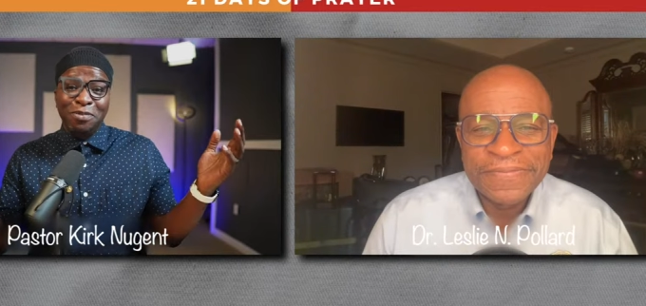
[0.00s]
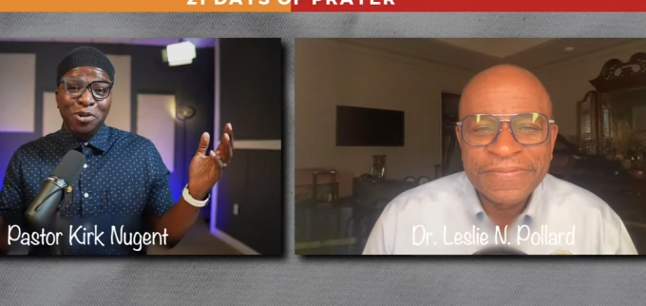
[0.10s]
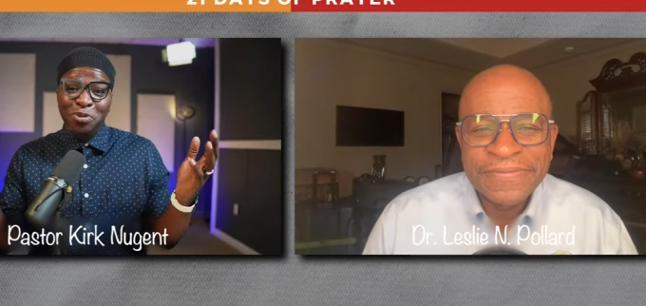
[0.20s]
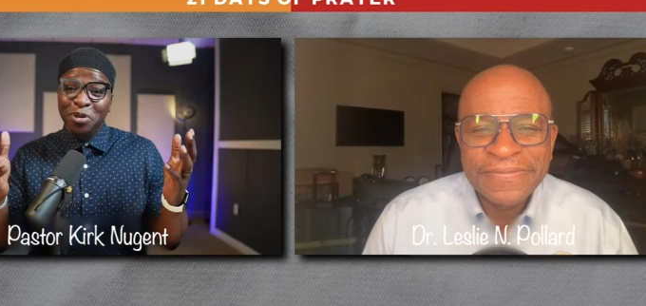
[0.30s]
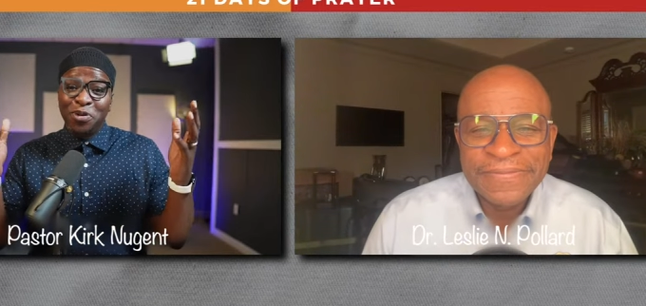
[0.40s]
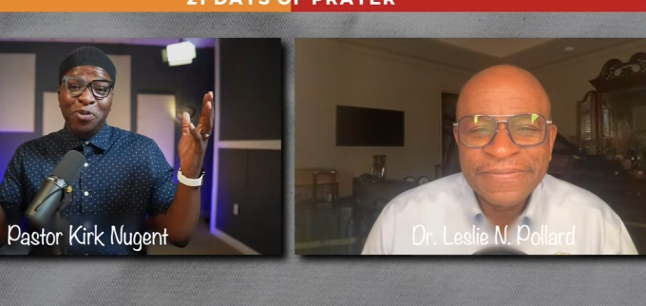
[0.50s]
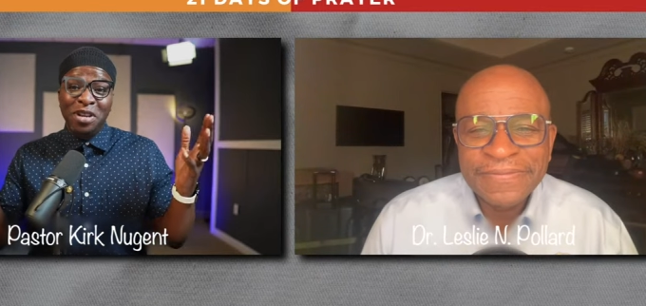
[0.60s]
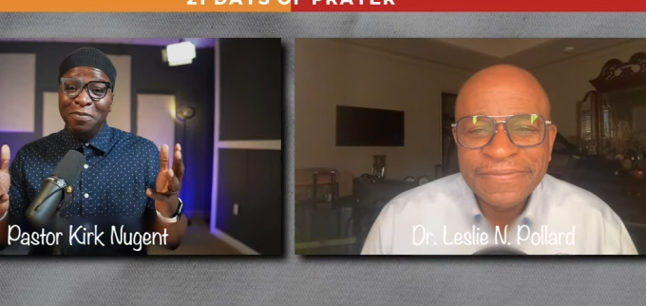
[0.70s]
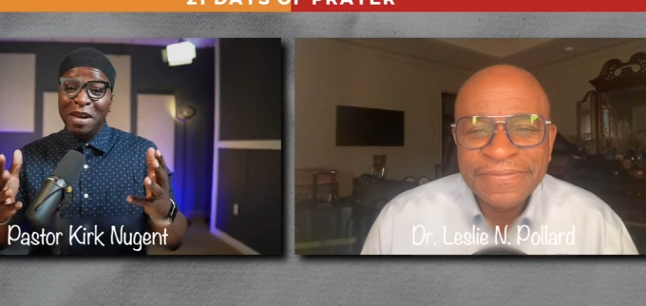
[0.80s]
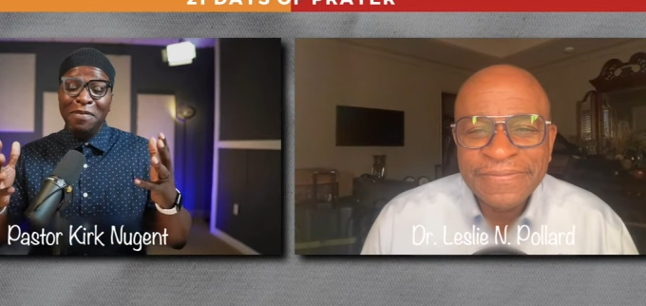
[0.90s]
Speaker 1: two or
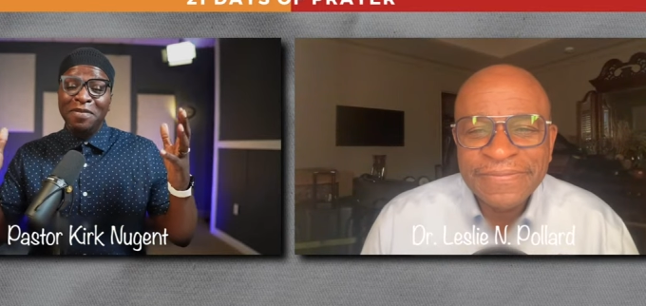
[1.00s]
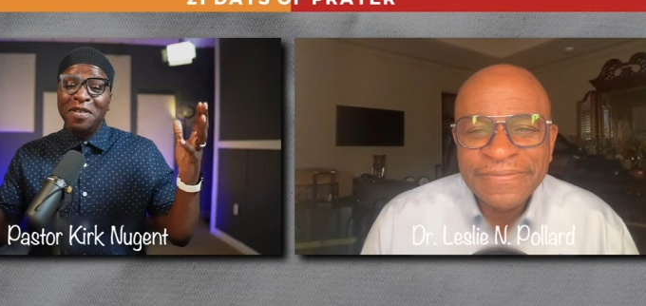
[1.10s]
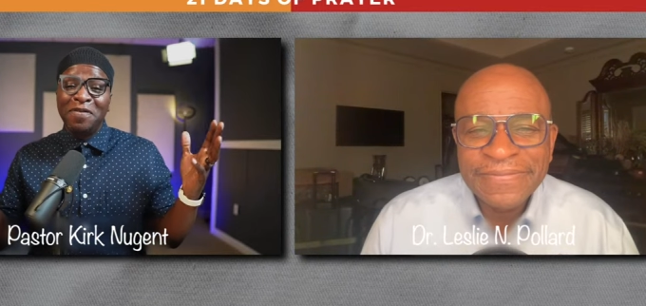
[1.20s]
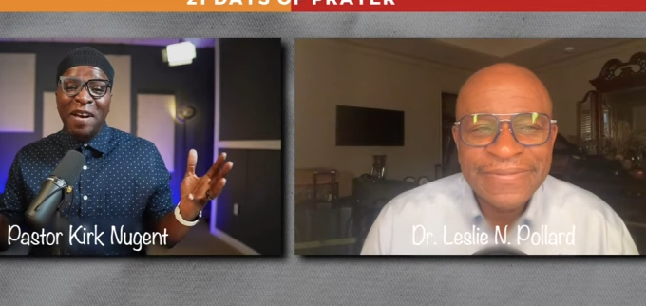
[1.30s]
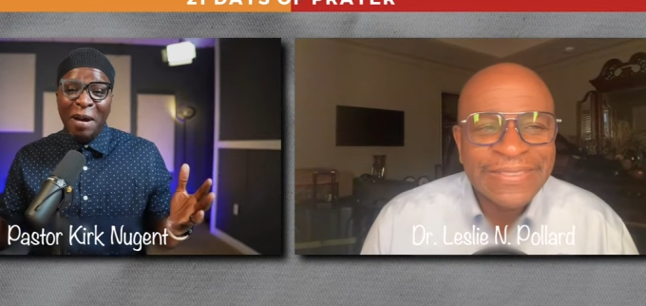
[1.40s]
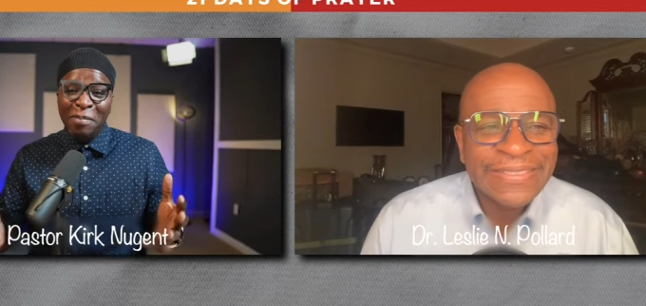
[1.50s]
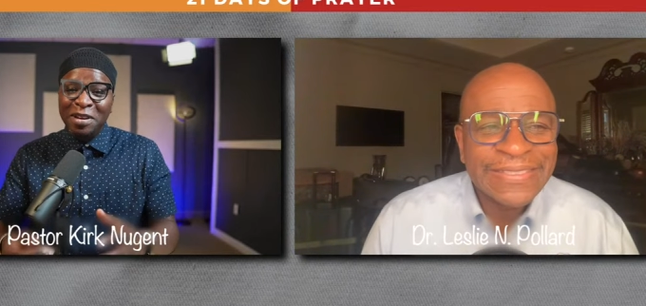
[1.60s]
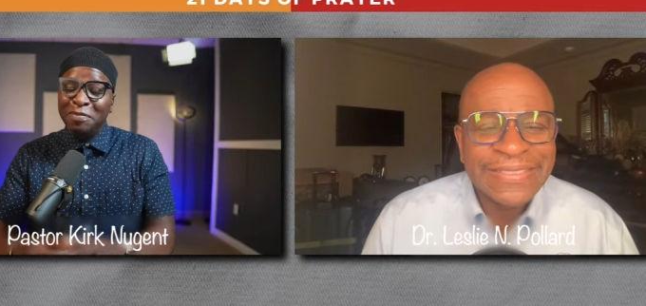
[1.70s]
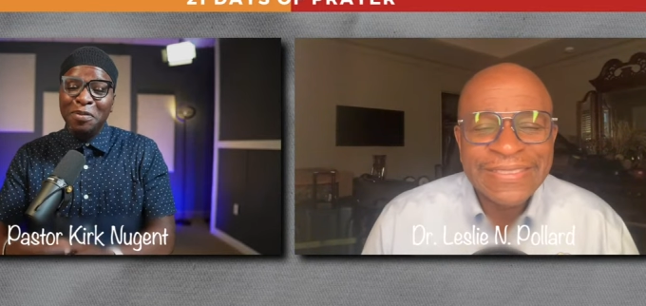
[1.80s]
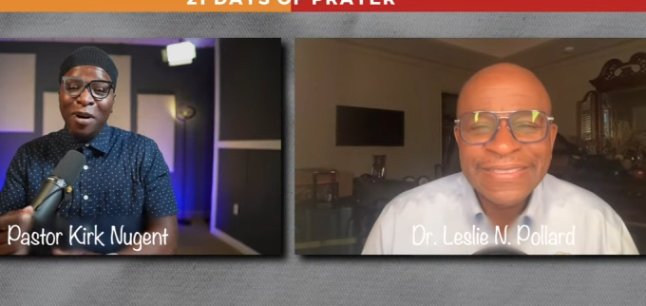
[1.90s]
three, maybe even a
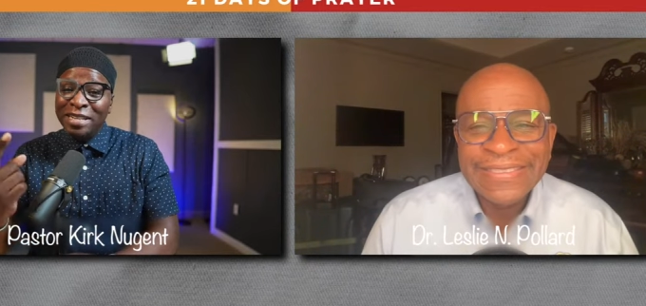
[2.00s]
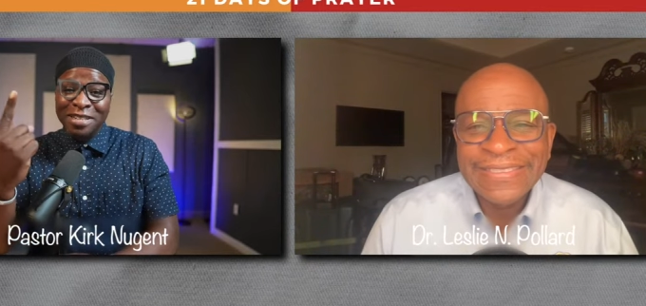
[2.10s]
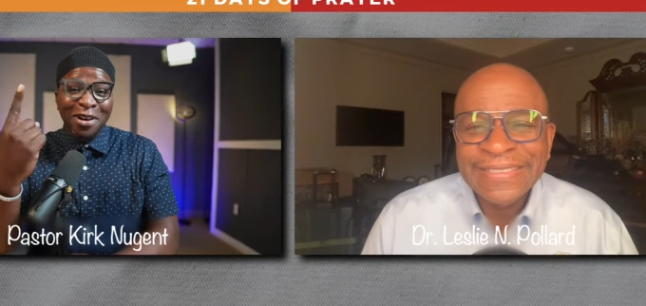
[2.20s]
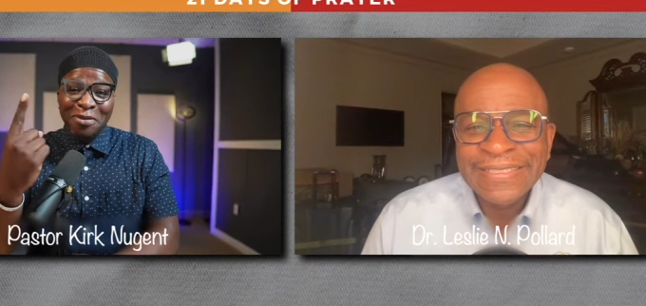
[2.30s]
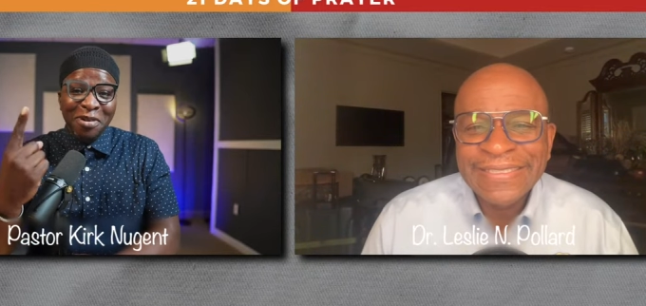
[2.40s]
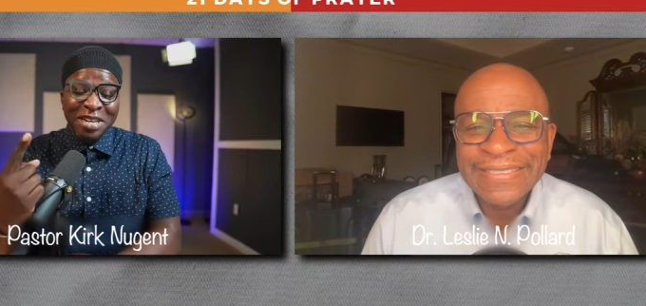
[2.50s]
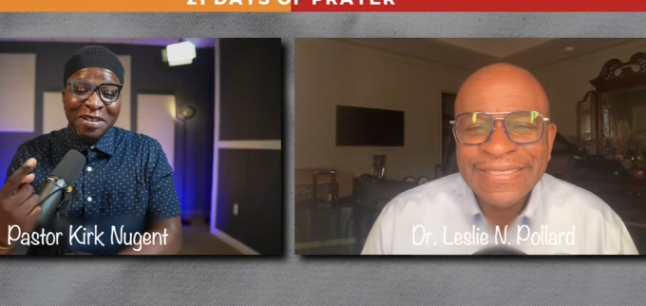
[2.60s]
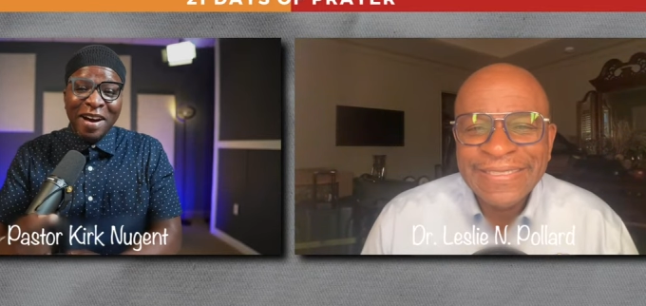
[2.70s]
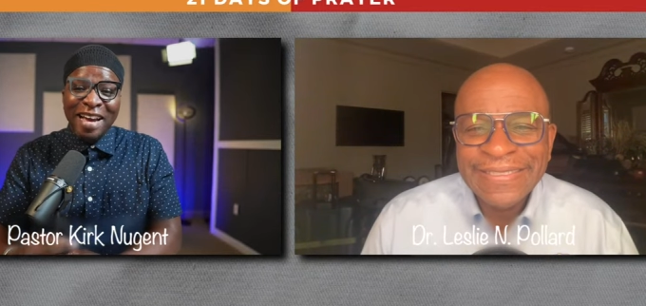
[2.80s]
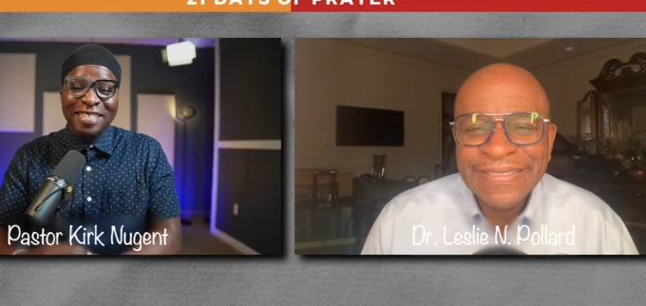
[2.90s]
family could be watching on one
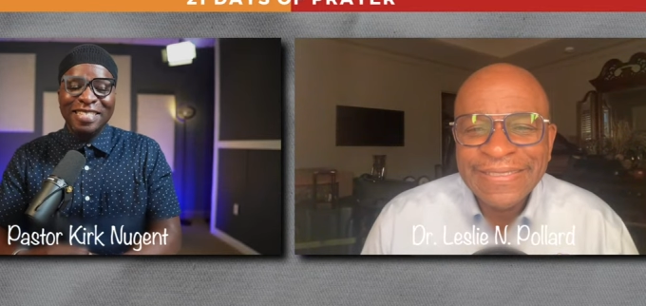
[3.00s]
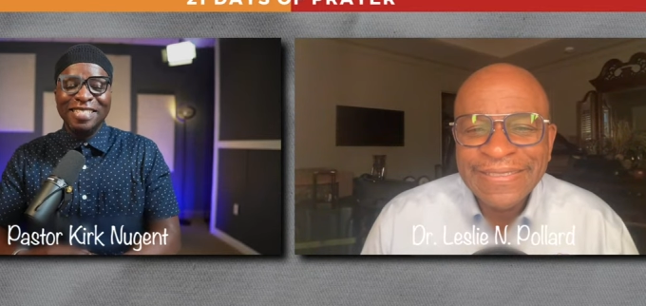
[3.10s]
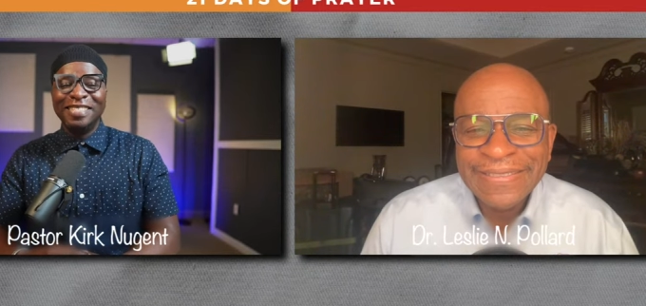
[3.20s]
device.